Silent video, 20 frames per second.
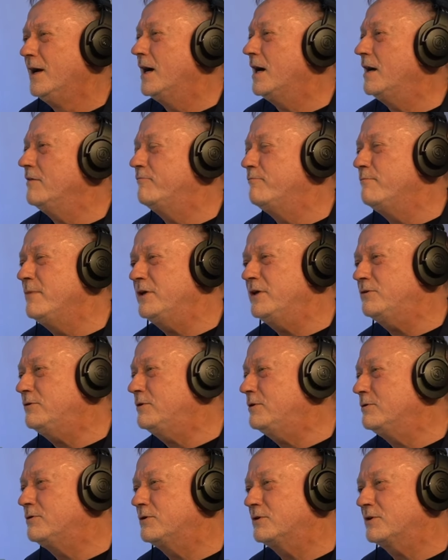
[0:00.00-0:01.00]
I've
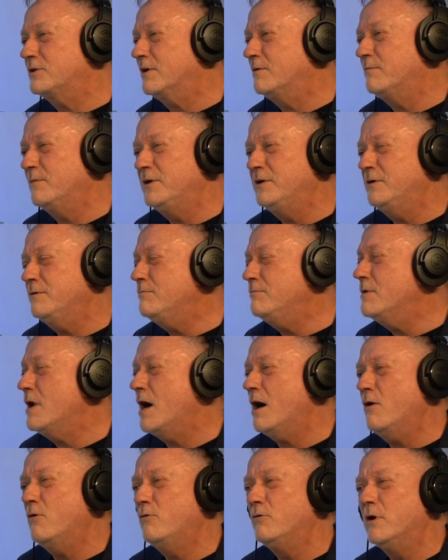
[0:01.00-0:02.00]
missed you so much. You right.
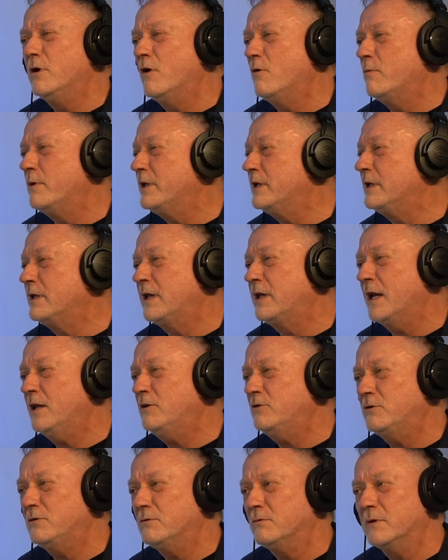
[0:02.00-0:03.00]
know, nobody
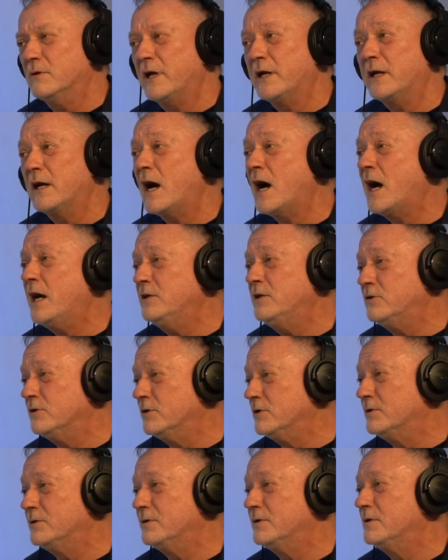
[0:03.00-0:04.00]
gets you like I
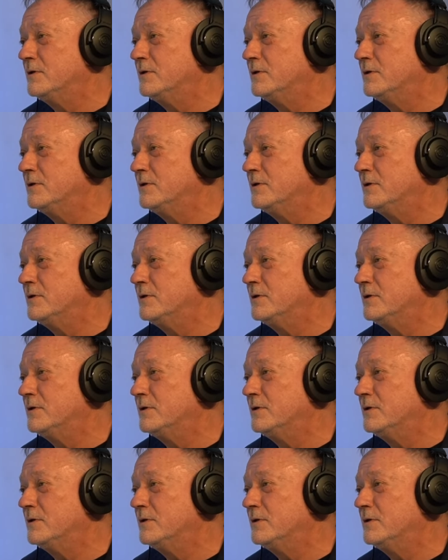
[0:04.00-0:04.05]
do.